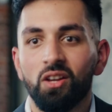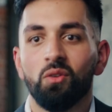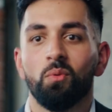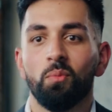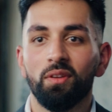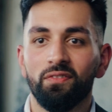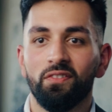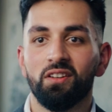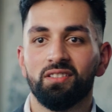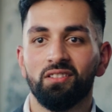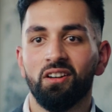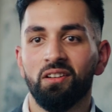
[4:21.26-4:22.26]
When we
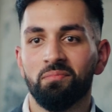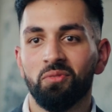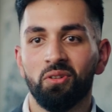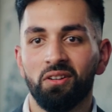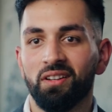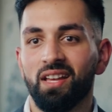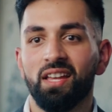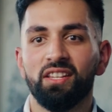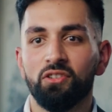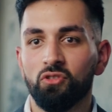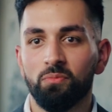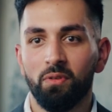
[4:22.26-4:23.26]
first onboard any
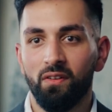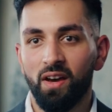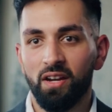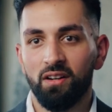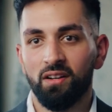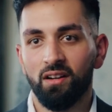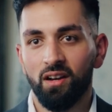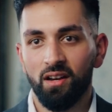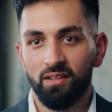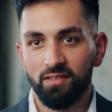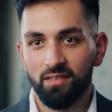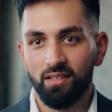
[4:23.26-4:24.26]
new provider
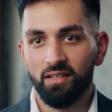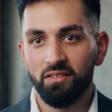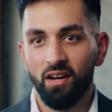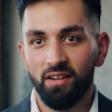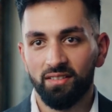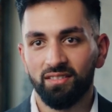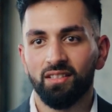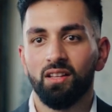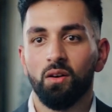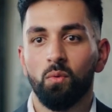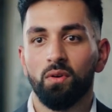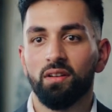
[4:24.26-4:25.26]
onto Adonis,
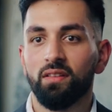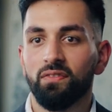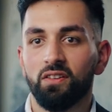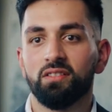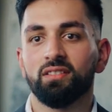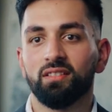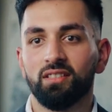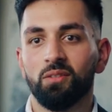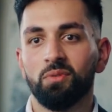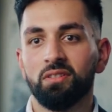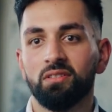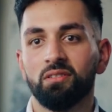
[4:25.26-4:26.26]
one of the first things that
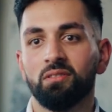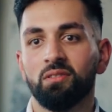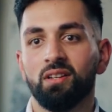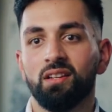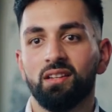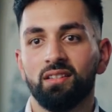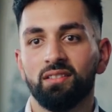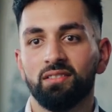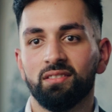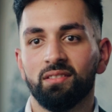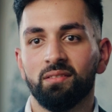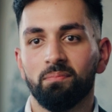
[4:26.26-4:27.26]
we do
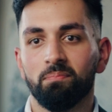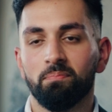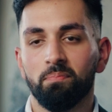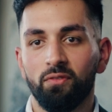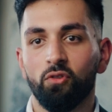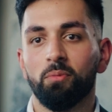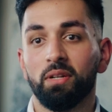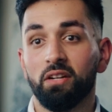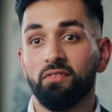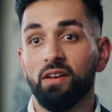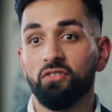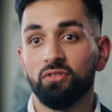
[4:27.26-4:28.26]
is performing a
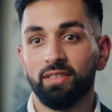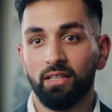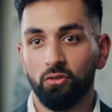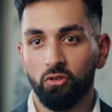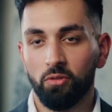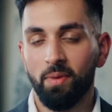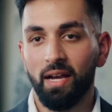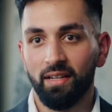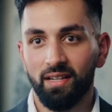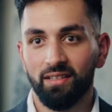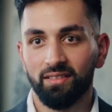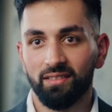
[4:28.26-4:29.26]
revenue cycle look-back
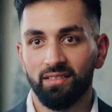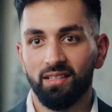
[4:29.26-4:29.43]
analysis.